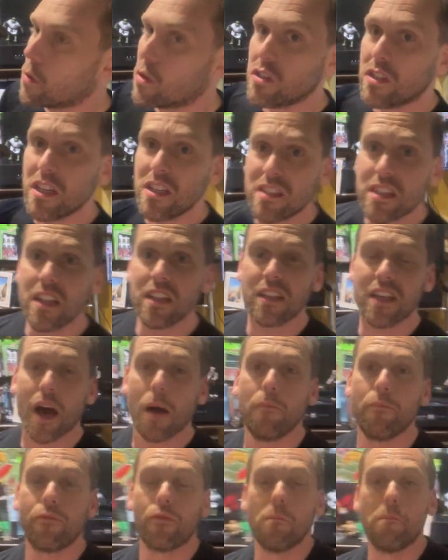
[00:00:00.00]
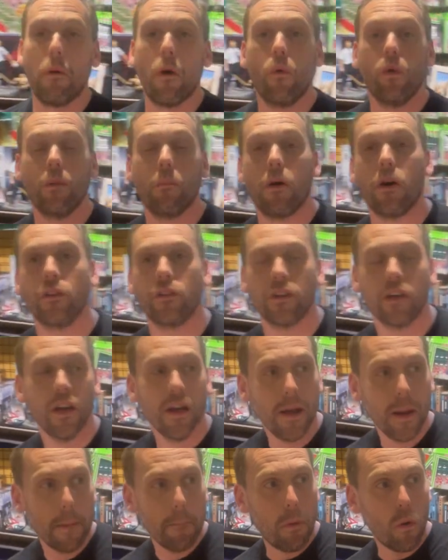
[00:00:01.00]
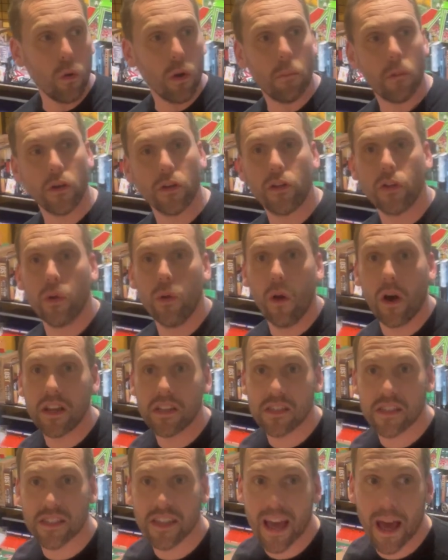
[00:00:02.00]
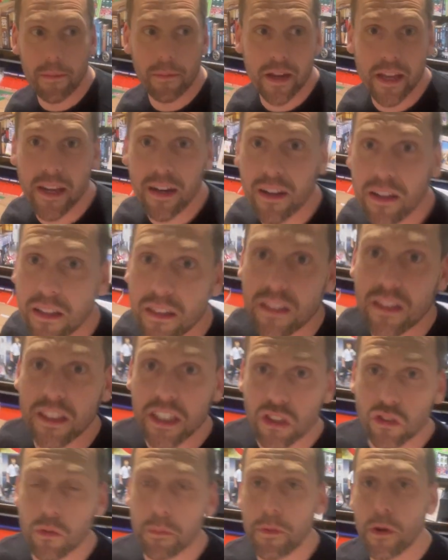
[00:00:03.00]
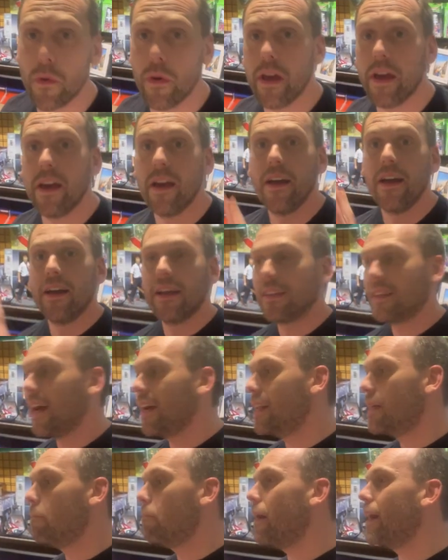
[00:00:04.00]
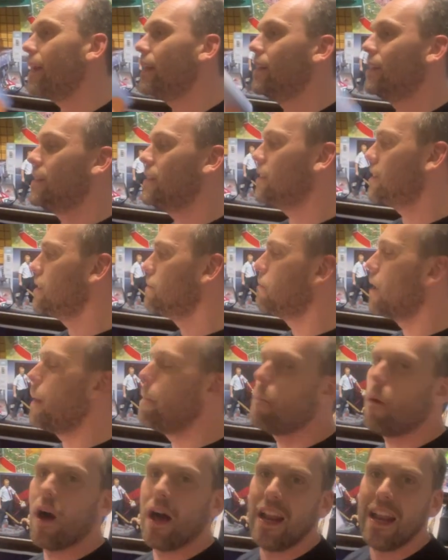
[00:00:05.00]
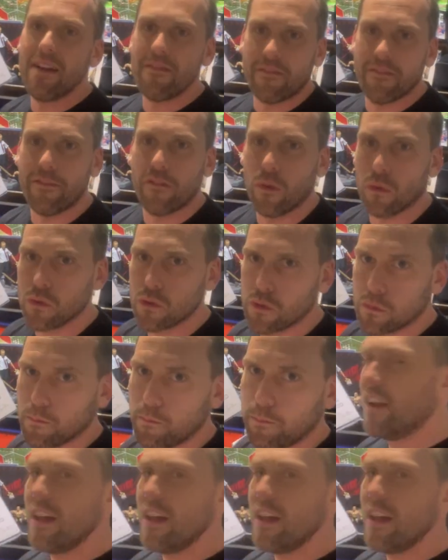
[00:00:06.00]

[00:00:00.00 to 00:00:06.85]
because this didn't come from Paul Lamond. Paul Lamond, who licensed the game in England and distribute it, they didn't make this. This is made by Eleven Force.